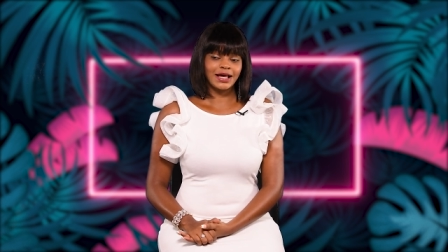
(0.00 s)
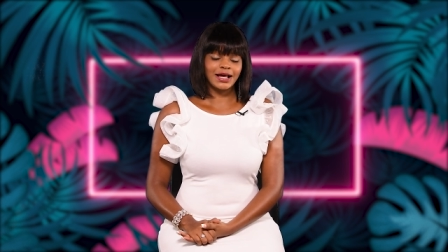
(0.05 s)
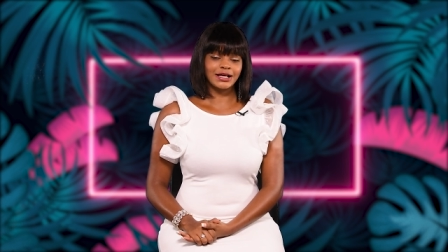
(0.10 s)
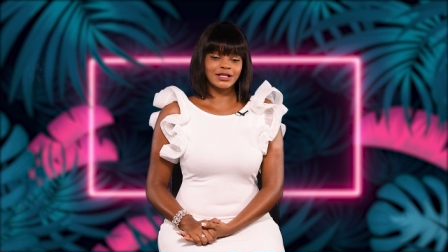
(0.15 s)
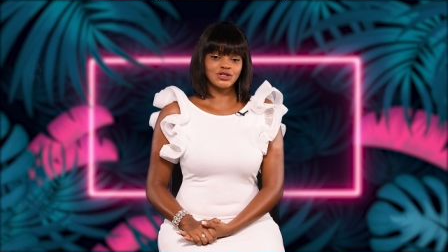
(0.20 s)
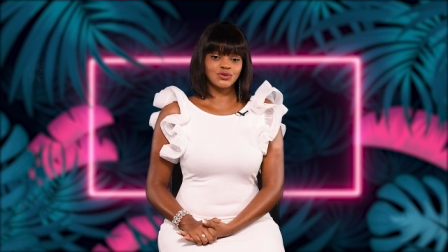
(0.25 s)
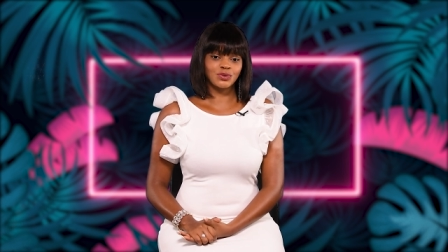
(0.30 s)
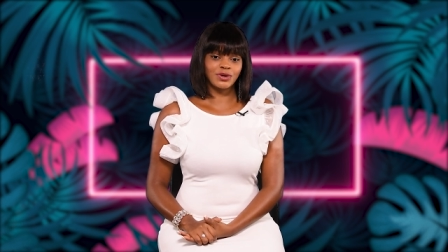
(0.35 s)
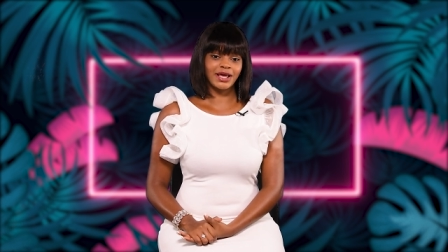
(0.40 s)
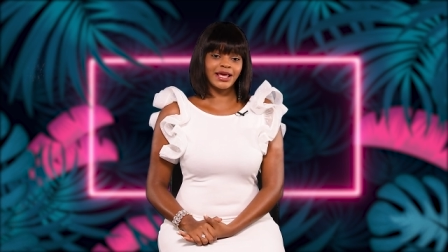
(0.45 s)

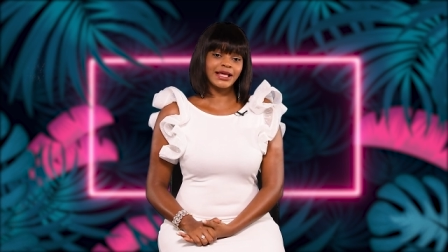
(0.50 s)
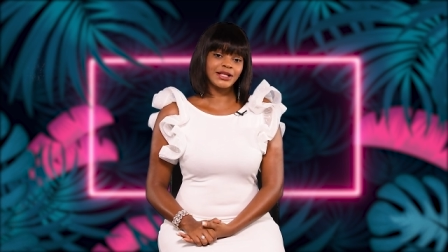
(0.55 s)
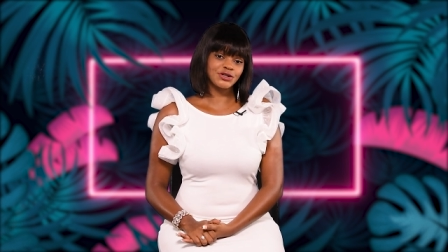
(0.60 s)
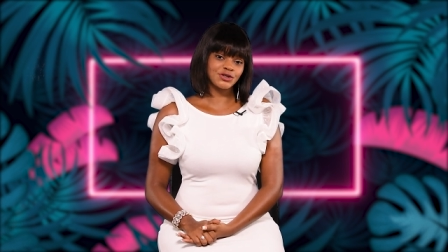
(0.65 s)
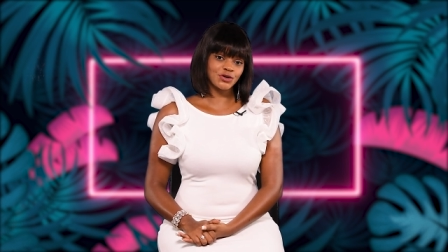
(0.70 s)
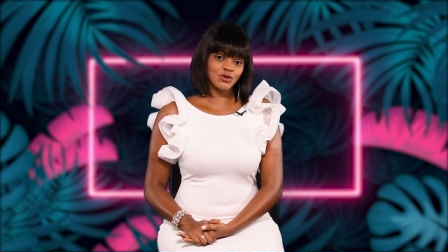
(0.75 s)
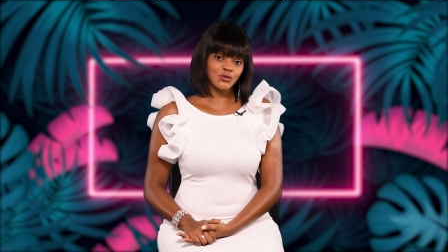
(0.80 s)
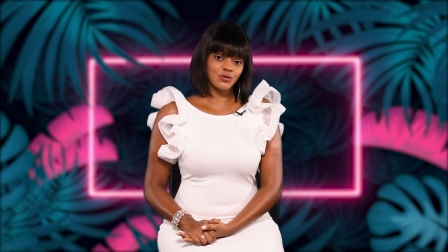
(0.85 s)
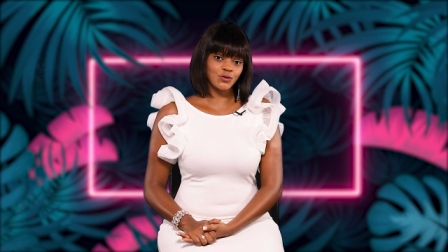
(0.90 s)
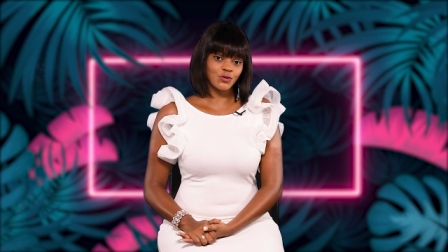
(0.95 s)
As when I
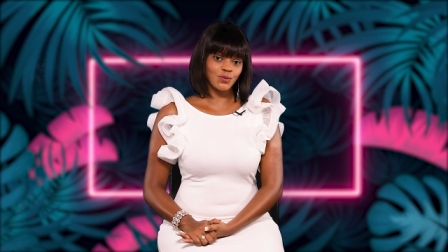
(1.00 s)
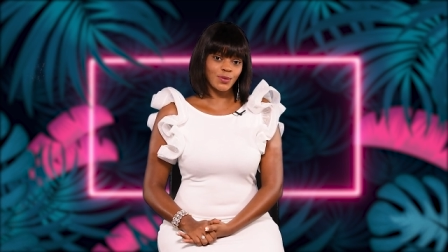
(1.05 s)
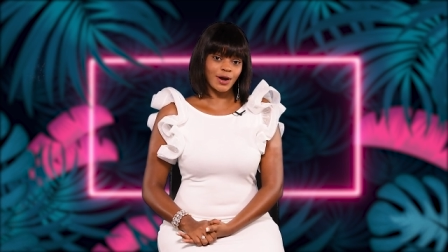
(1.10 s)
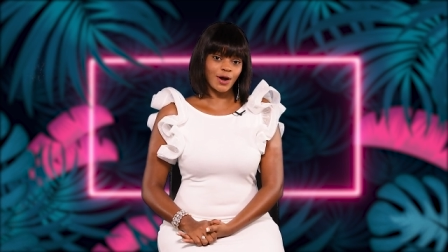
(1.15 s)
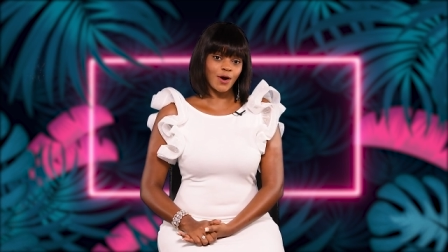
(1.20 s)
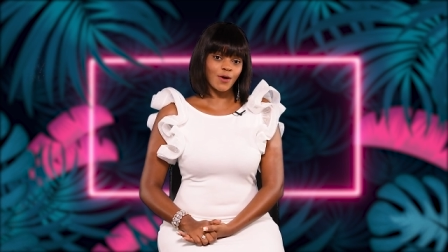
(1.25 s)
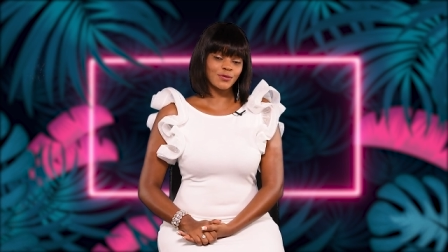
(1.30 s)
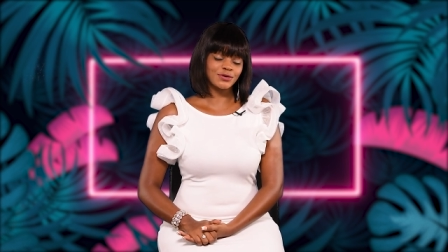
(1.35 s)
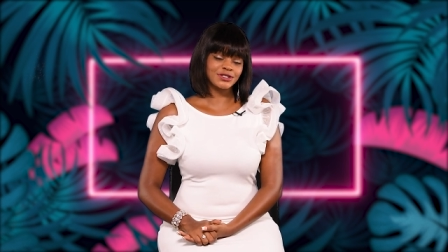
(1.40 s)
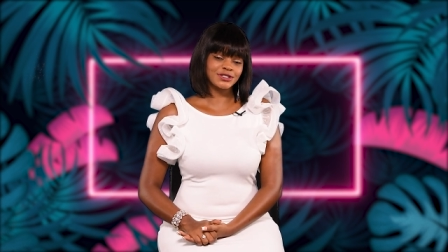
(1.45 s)
enter the room,
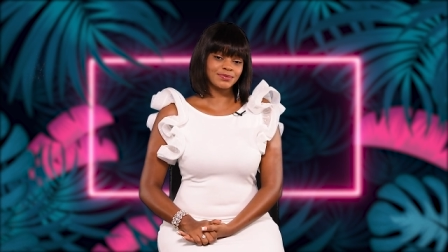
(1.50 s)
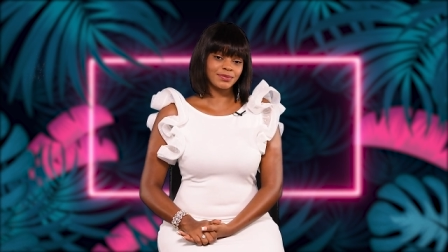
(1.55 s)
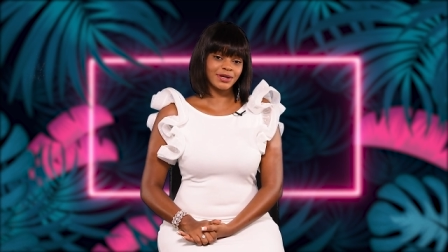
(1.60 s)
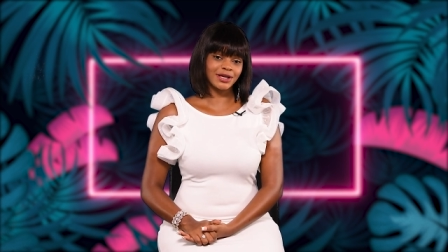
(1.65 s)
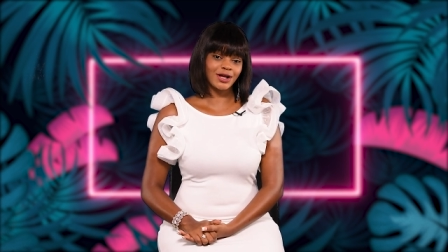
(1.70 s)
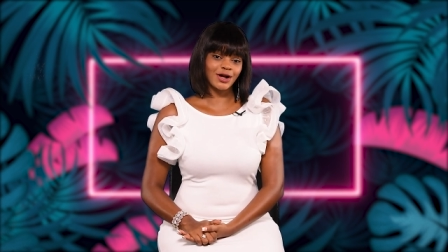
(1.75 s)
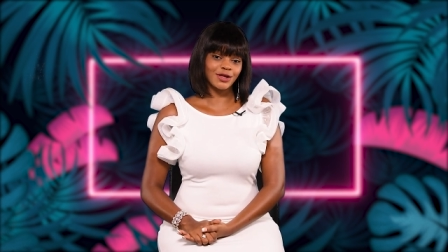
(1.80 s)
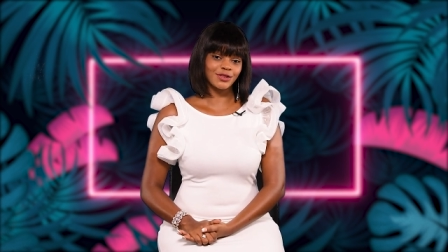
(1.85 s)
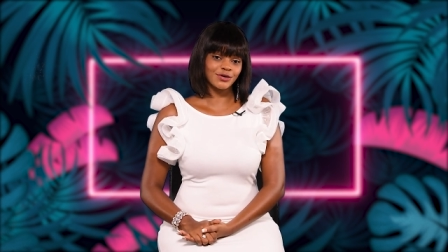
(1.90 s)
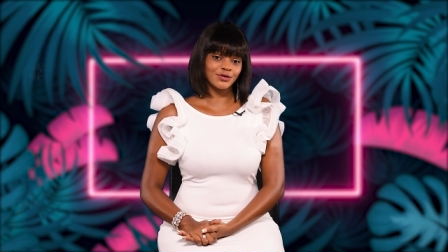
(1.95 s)
I always
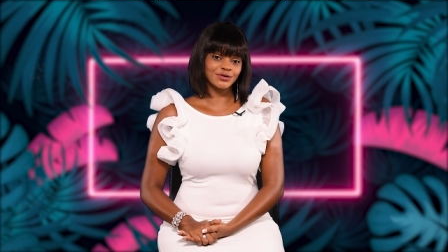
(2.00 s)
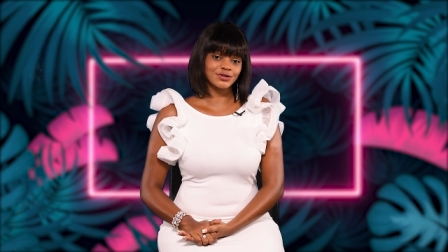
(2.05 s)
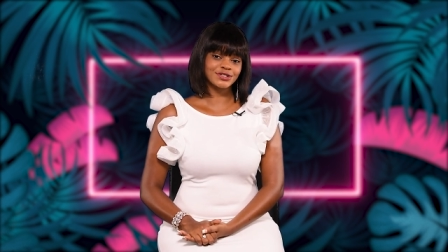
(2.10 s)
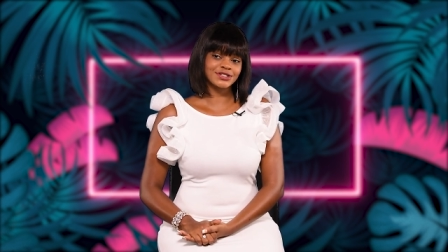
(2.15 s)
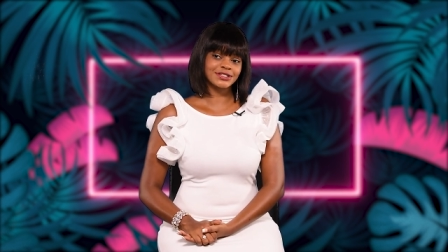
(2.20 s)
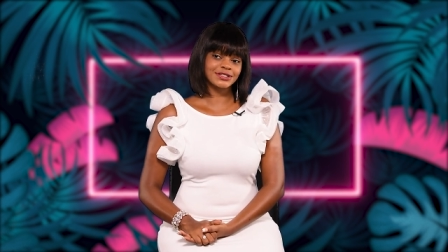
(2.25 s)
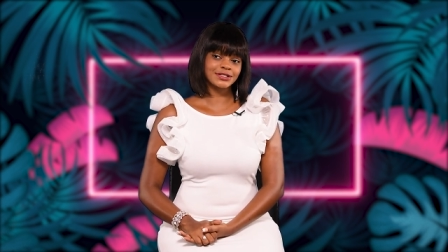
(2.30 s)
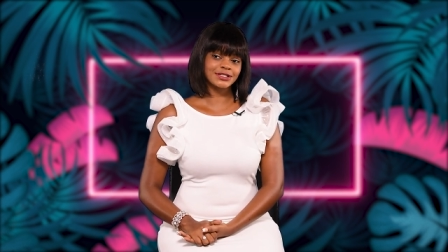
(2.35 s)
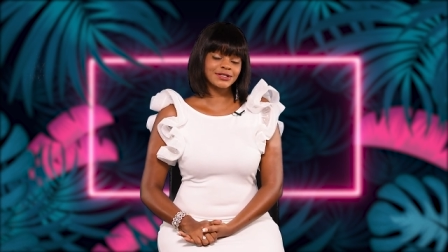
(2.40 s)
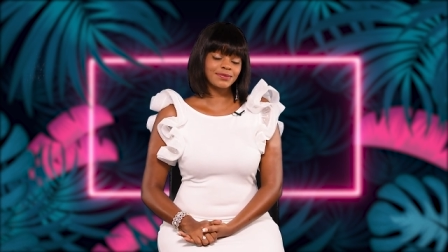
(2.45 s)
make others
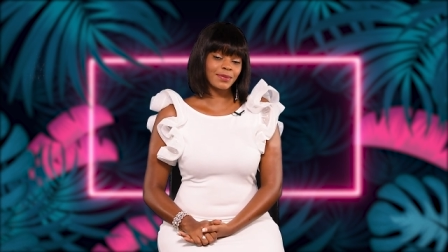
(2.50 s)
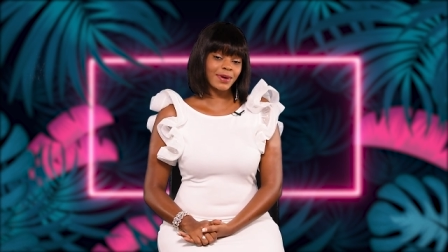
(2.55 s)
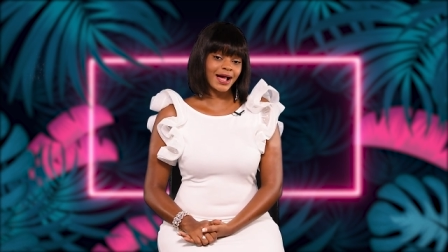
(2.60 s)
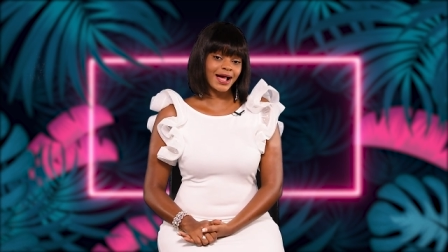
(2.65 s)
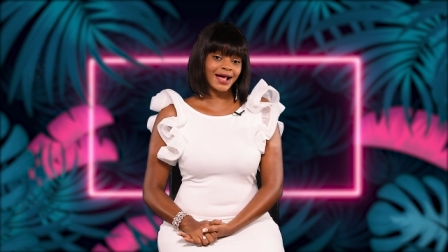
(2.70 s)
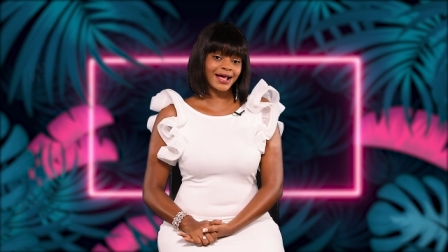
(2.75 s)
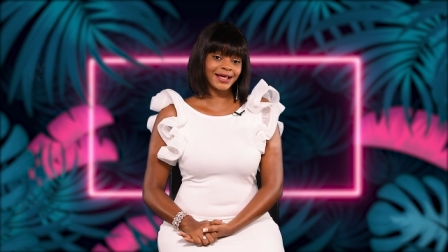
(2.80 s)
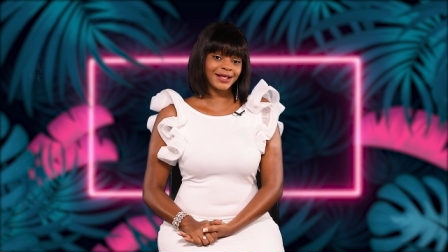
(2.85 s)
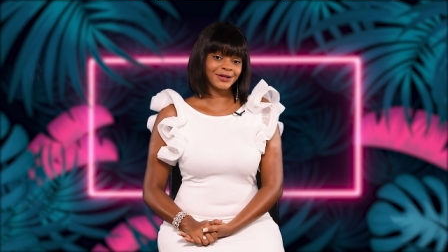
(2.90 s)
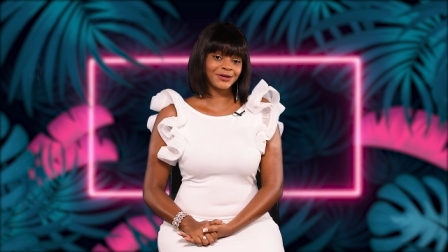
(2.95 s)

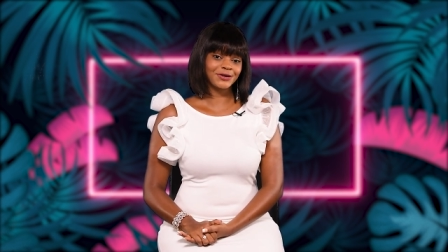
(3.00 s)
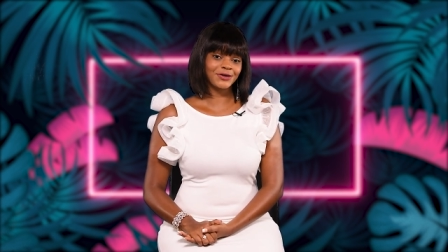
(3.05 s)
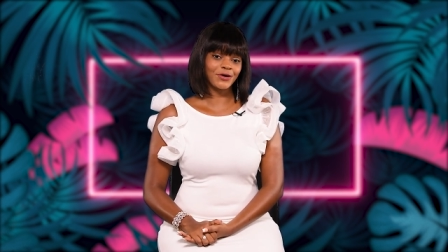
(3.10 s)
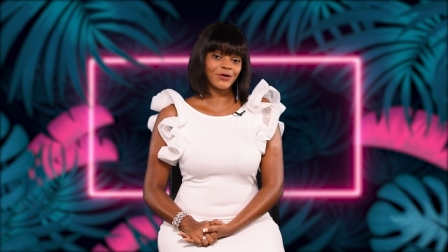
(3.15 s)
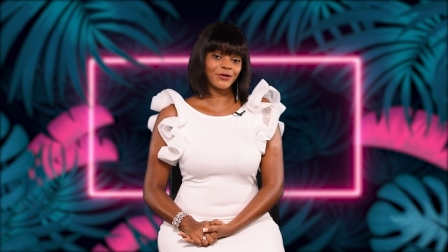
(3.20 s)
smile